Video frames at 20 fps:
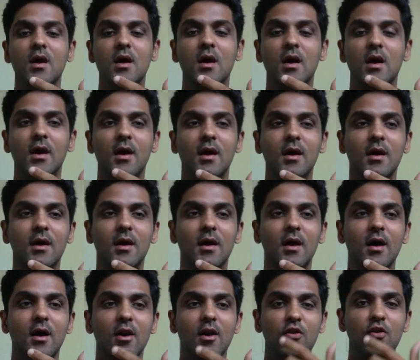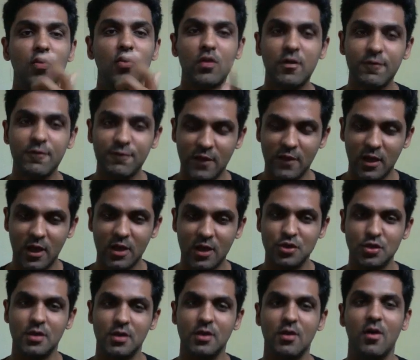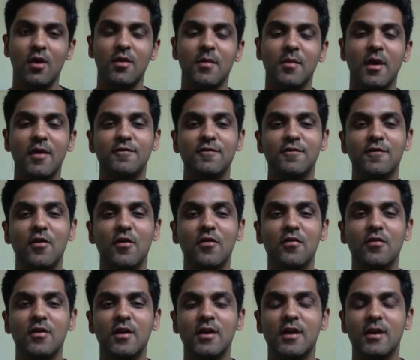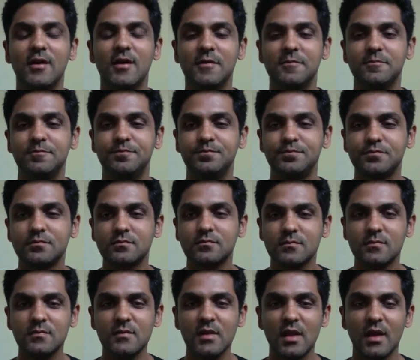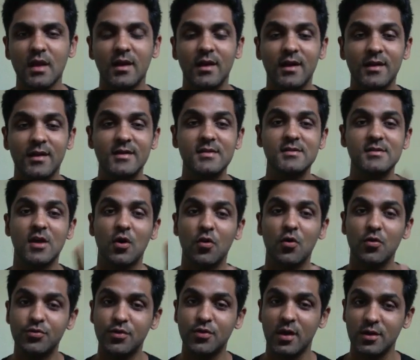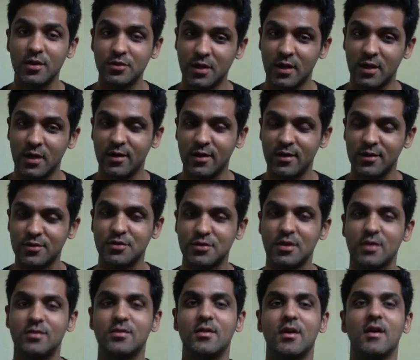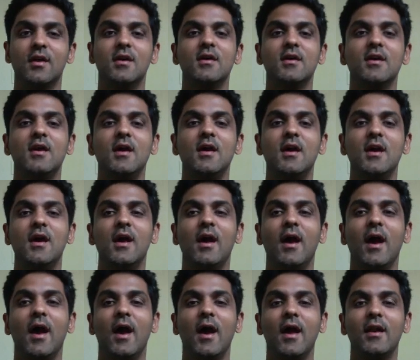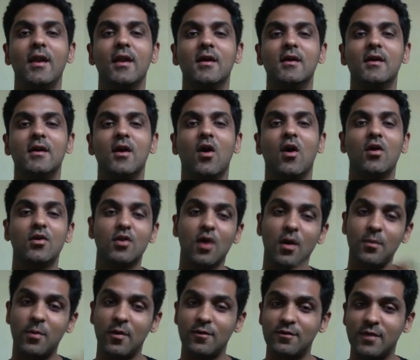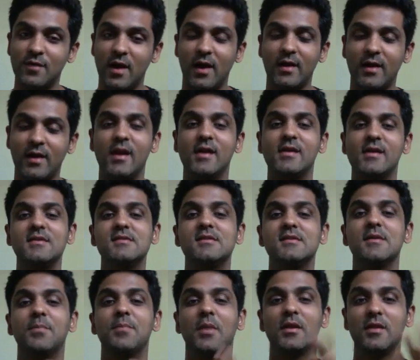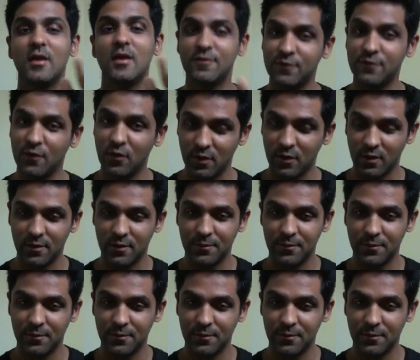notification on my phone, it is a Uttarashada Nakshatra, and on top of that, it is a Pada 4,